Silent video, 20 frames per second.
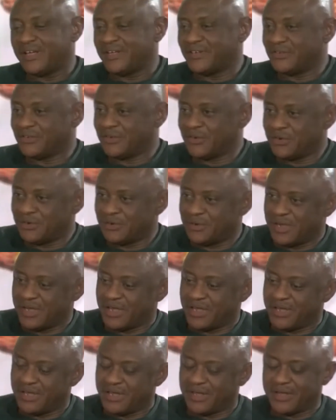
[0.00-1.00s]
you know,
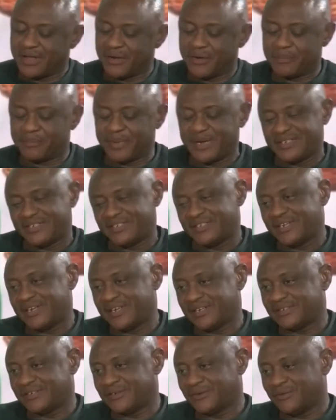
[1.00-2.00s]
our party
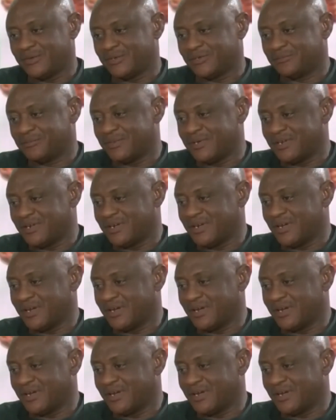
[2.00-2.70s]
has always been